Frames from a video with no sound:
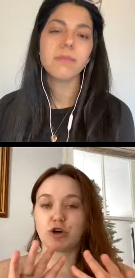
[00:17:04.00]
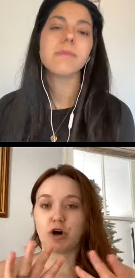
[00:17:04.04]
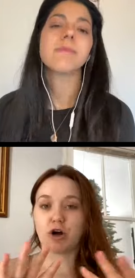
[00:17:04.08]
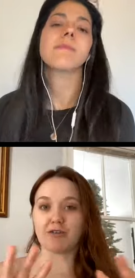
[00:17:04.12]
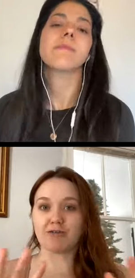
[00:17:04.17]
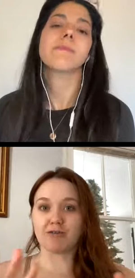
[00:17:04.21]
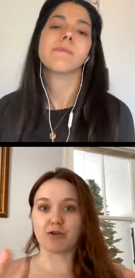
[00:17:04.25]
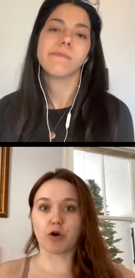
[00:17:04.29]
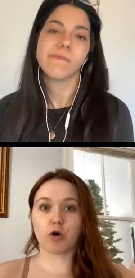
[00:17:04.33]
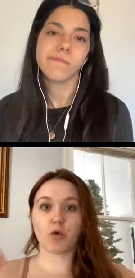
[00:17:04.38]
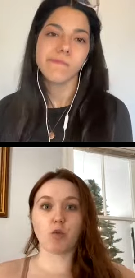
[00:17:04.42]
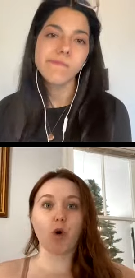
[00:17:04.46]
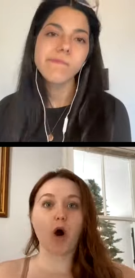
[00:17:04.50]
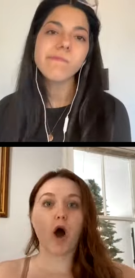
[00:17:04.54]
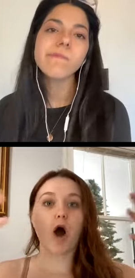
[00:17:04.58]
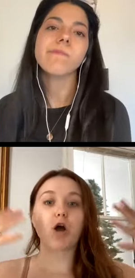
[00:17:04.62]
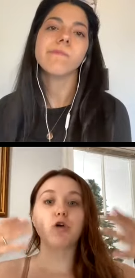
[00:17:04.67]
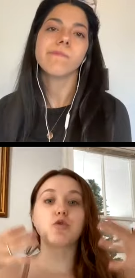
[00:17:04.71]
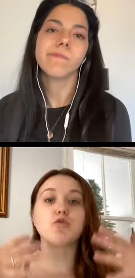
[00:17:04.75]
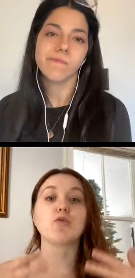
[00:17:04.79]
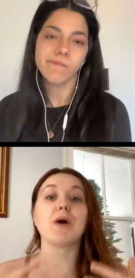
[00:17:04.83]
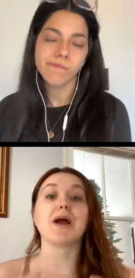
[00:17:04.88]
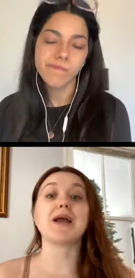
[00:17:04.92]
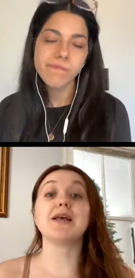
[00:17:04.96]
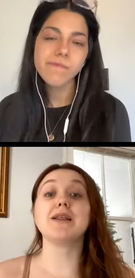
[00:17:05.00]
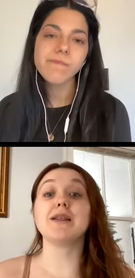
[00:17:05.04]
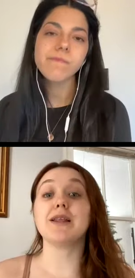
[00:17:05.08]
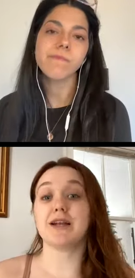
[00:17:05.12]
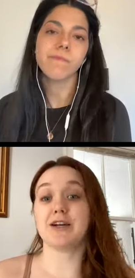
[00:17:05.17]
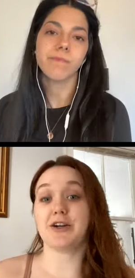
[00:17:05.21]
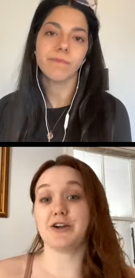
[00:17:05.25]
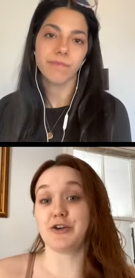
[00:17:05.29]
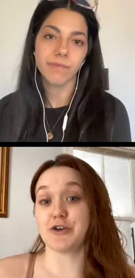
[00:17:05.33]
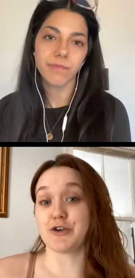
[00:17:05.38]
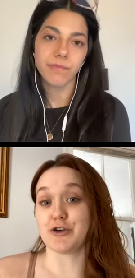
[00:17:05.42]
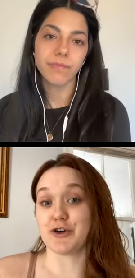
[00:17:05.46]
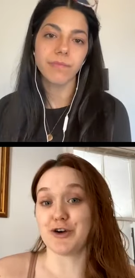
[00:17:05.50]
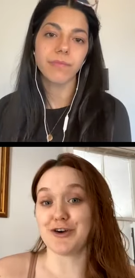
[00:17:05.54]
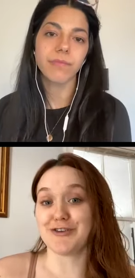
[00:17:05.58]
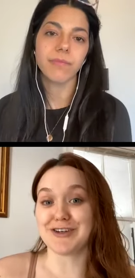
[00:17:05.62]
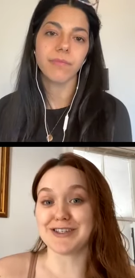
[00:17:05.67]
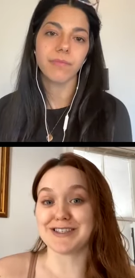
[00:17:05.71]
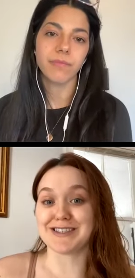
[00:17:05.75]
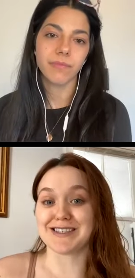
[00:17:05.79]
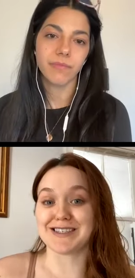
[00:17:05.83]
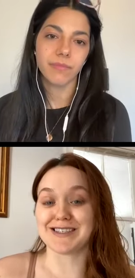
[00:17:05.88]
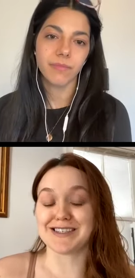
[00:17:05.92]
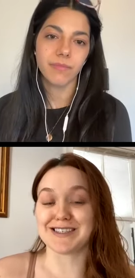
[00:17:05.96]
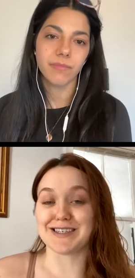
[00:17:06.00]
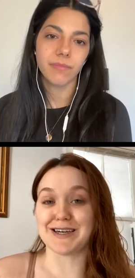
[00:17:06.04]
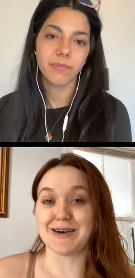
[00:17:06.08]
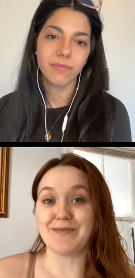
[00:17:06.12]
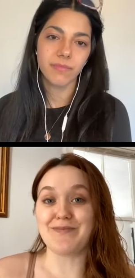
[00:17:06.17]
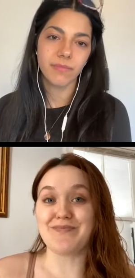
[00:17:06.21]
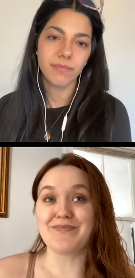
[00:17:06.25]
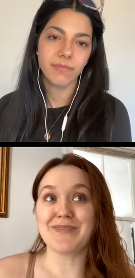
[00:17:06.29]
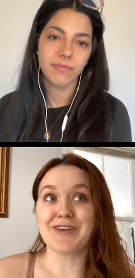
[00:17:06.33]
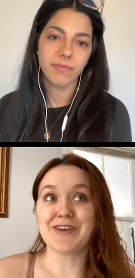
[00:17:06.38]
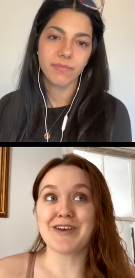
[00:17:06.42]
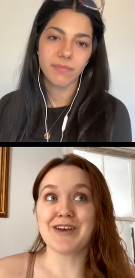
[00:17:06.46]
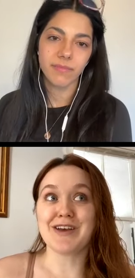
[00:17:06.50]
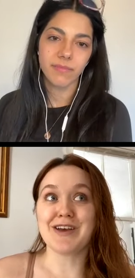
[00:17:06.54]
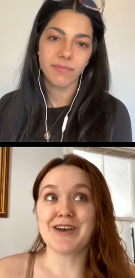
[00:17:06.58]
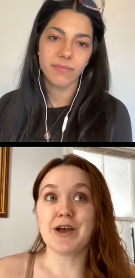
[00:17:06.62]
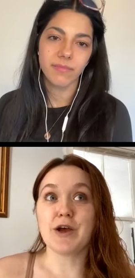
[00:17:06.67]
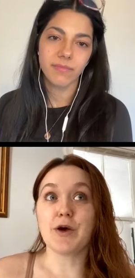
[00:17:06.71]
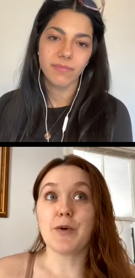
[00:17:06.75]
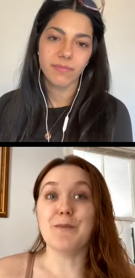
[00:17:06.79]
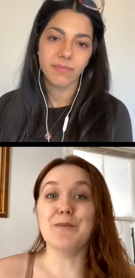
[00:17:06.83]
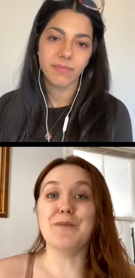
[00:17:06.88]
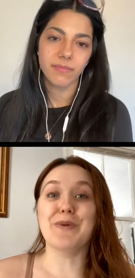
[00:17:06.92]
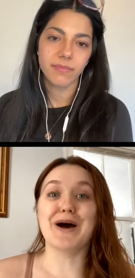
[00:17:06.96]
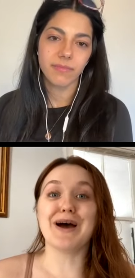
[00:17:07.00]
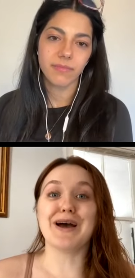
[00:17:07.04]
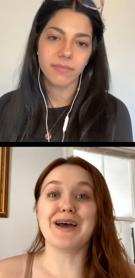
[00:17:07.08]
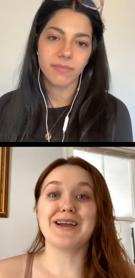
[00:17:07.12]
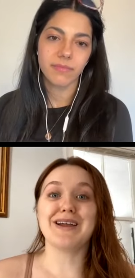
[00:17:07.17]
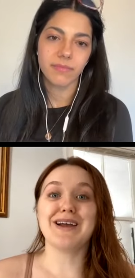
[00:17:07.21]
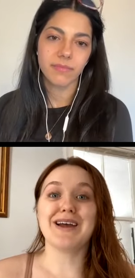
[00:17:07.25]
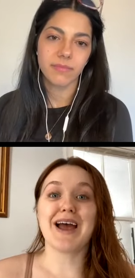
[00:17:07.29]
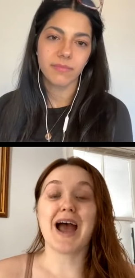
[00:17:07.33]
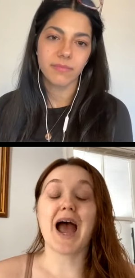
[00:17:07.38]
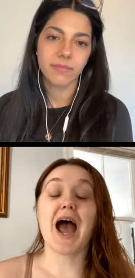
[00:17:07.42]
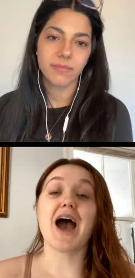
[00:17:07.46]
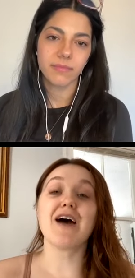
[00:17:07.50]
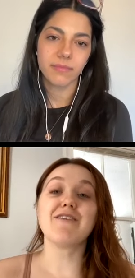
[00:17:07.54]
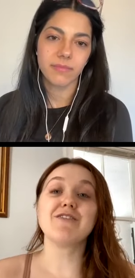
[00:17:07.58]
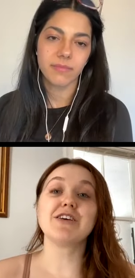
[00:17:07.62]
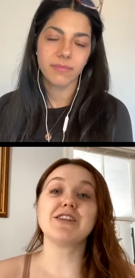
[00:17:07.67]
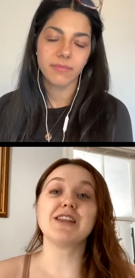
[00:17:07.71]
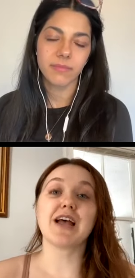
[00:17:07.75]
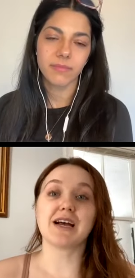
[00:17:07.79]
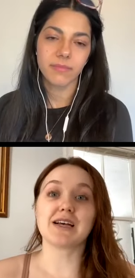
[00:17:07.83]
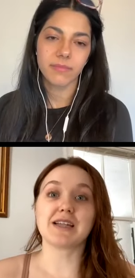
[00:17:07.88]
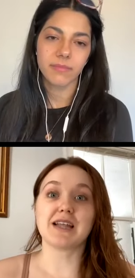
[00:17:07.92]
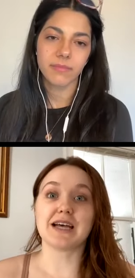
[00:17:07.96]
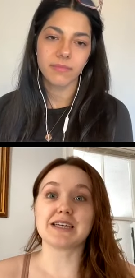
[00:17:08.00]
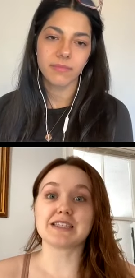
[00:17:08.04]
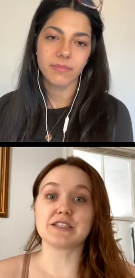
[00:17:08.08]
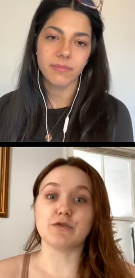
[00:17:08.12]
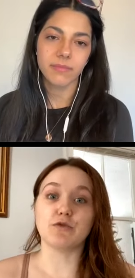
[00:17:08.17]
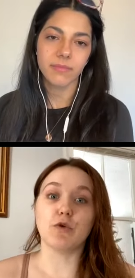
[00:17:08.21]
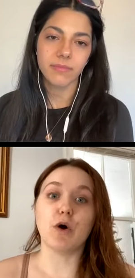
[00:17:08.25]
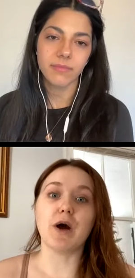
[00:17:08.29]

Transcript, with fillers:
Speaker 1: gone for a walk, regulated mm-hmm. your, but having that glass of